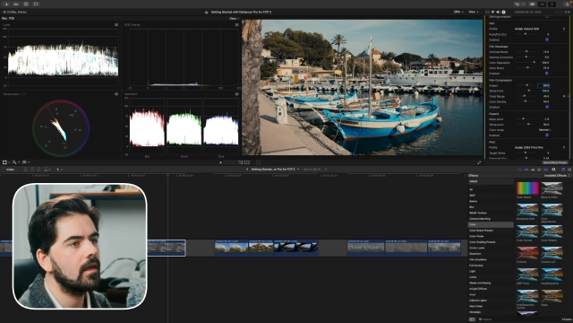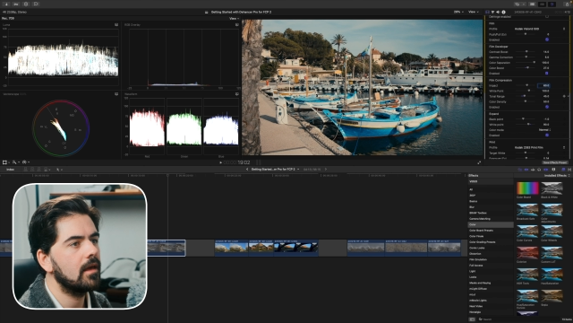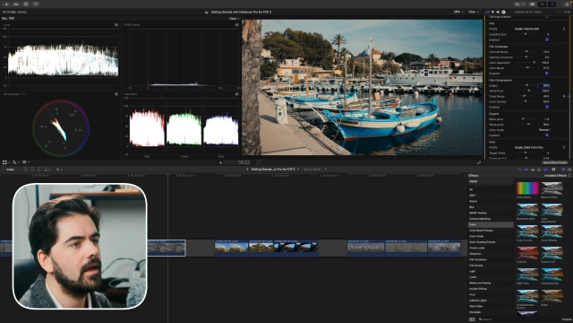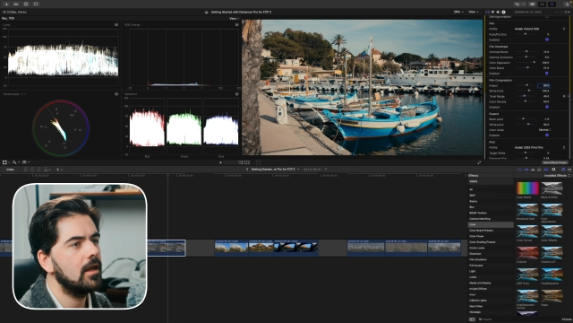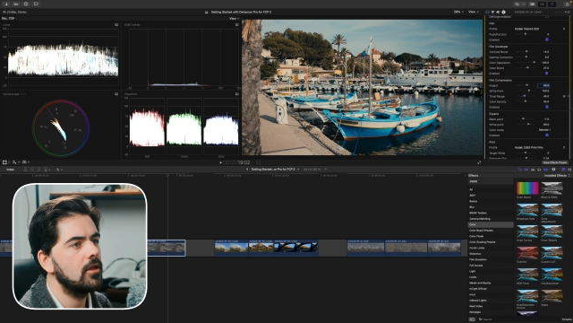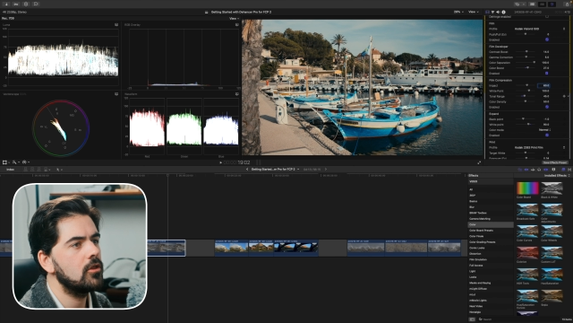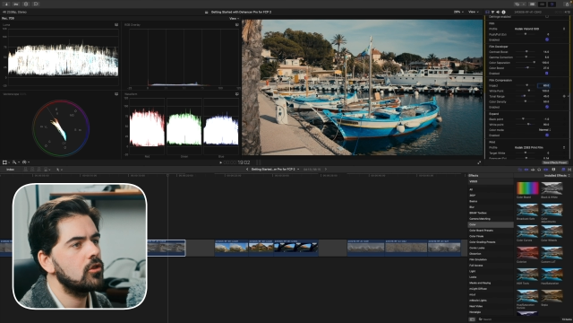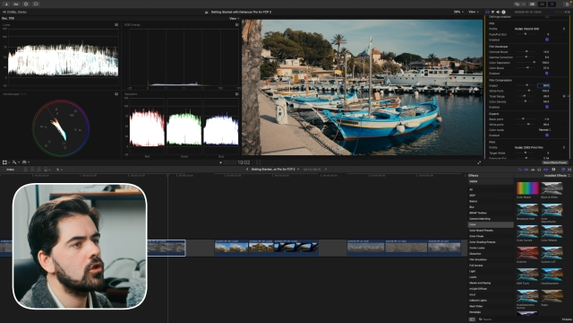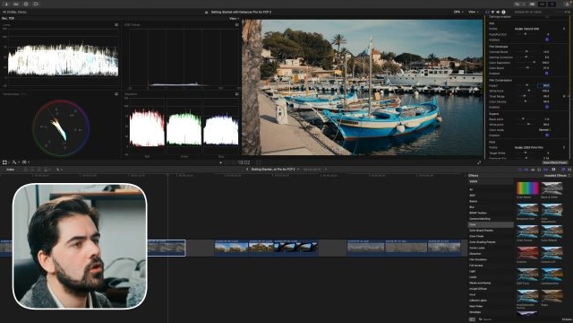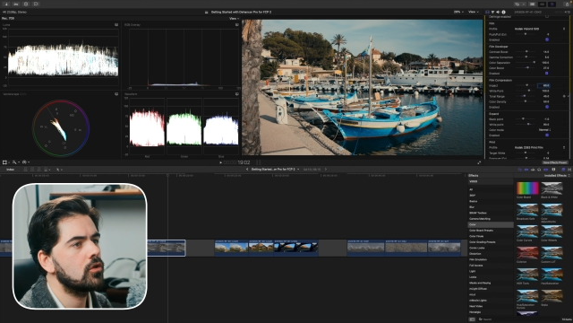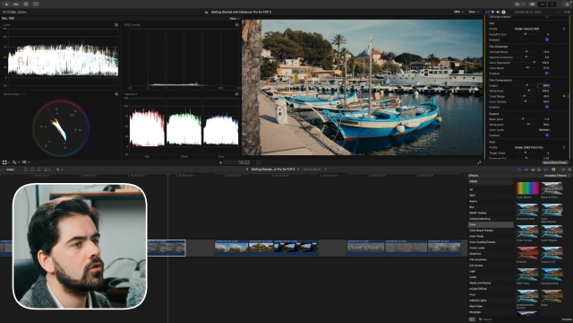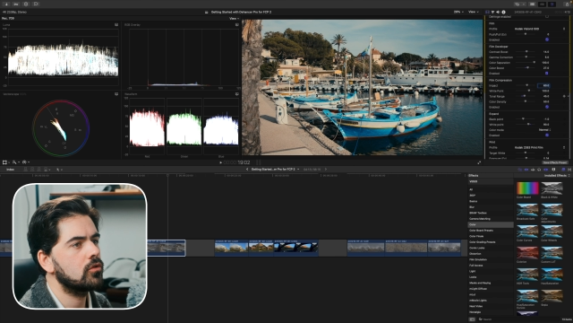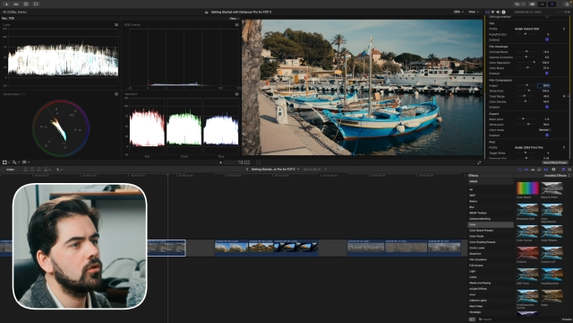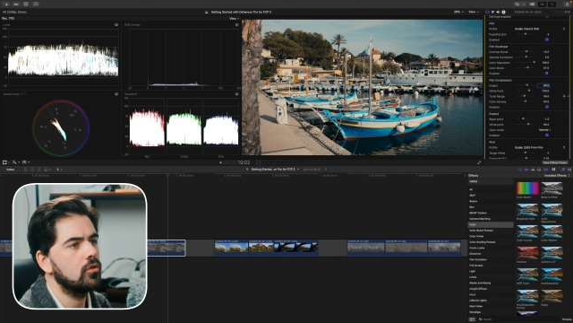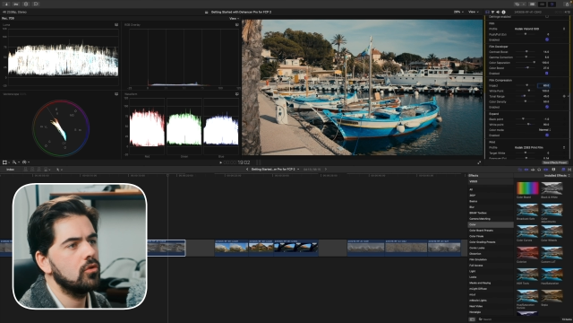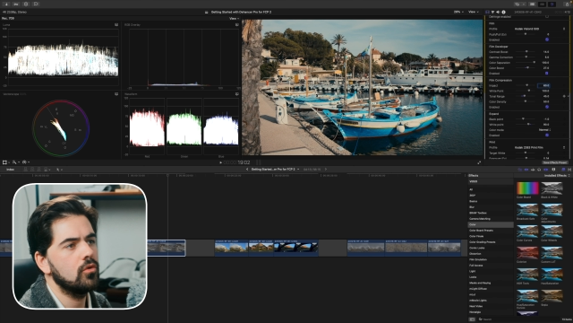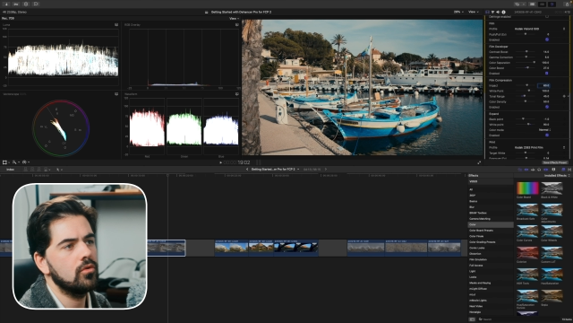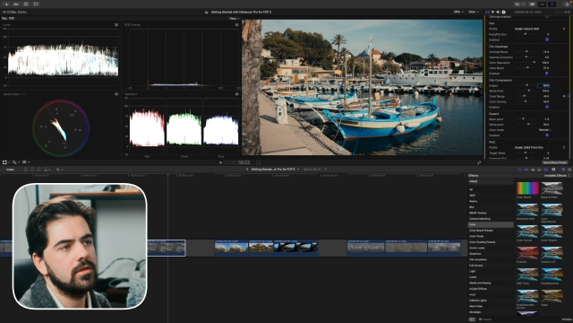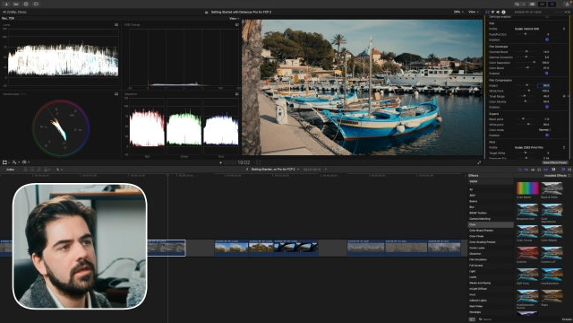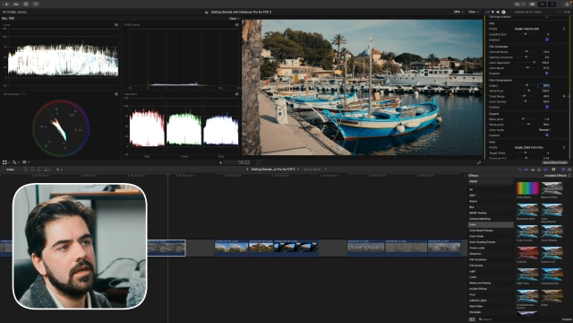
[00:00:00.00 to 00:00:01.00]
And
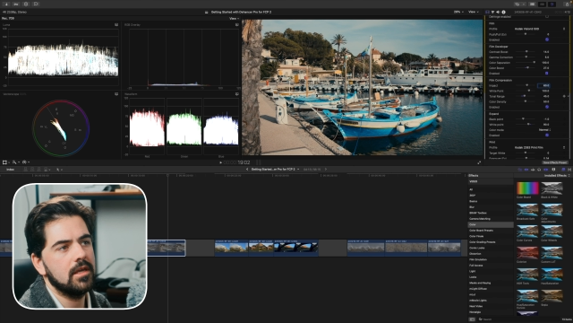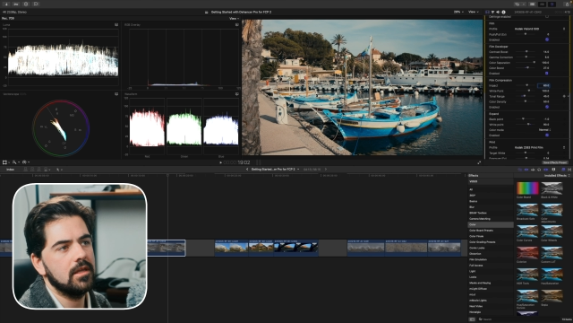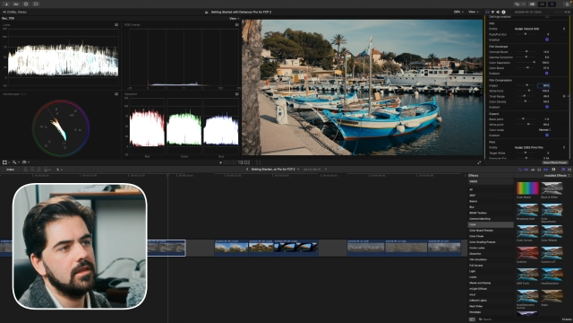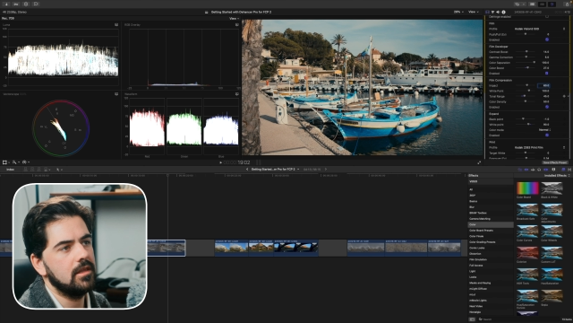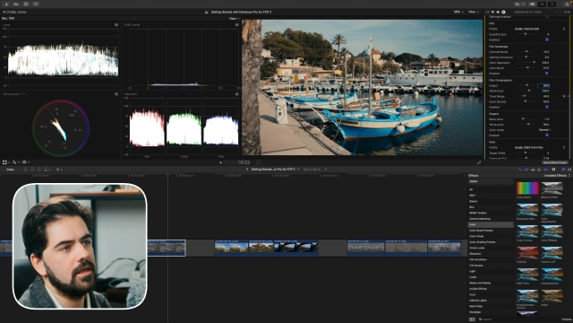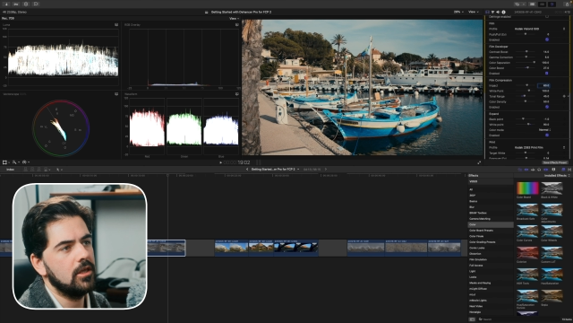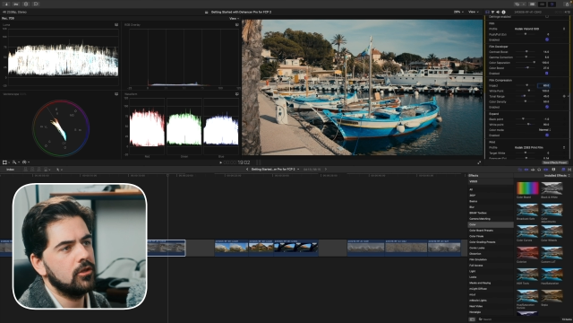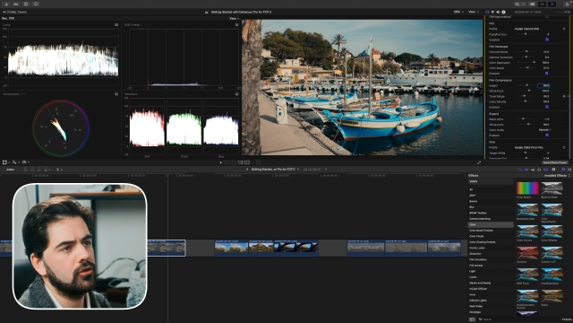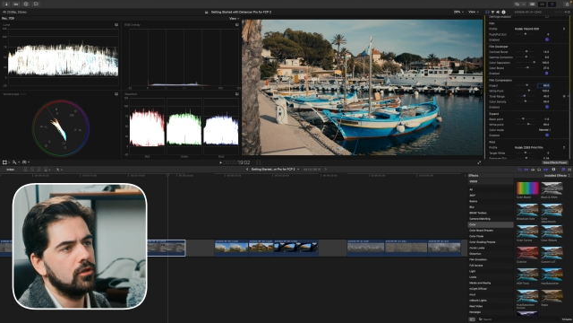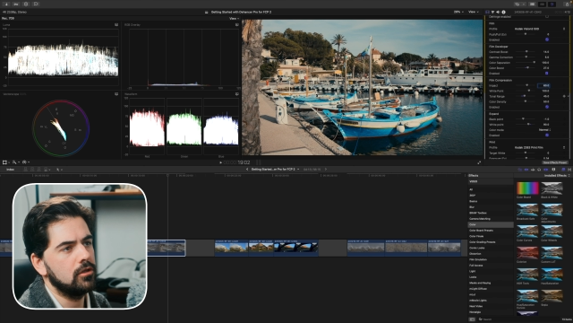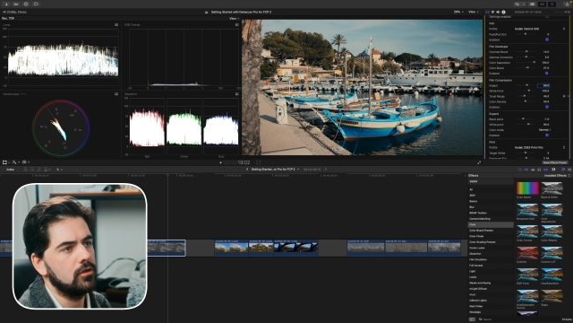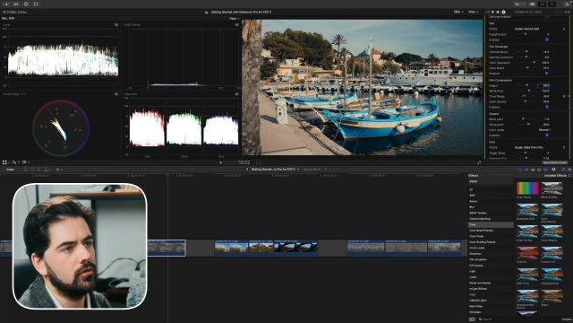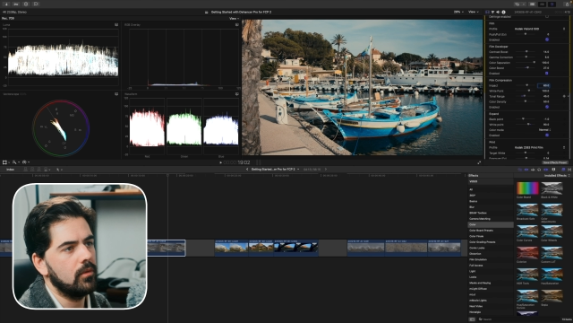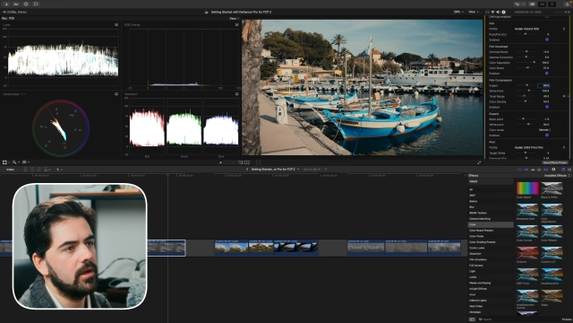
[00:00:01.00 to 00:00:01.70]
just using the tonal